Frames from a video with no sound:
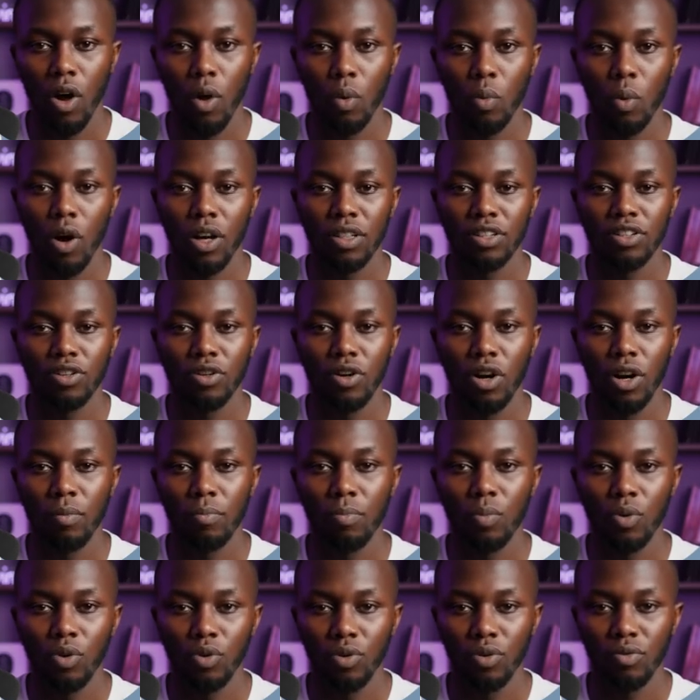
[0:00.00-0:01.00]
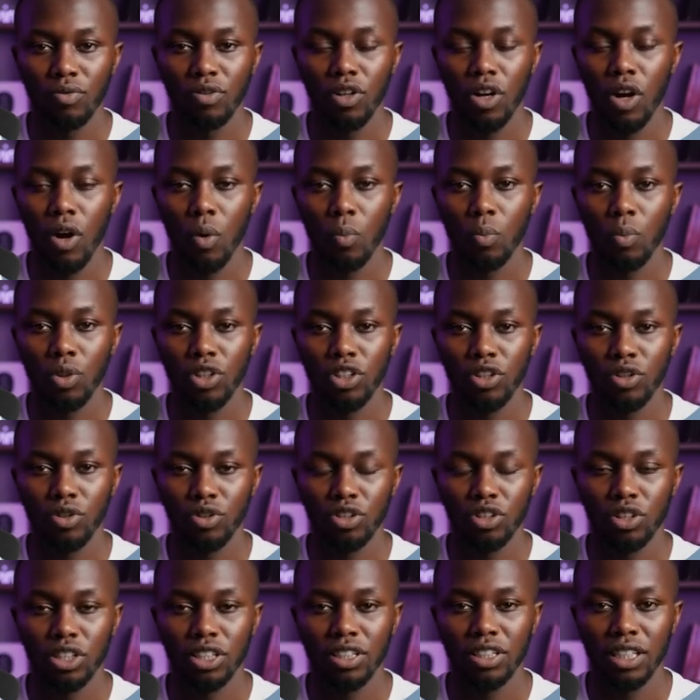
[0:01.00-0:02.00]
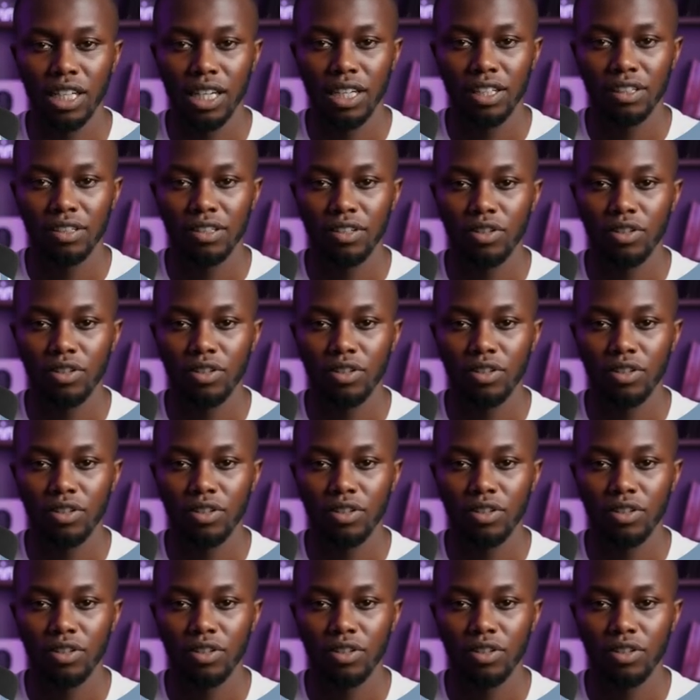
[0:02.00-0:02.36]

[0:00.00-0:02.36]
Once you're approved, which usually takes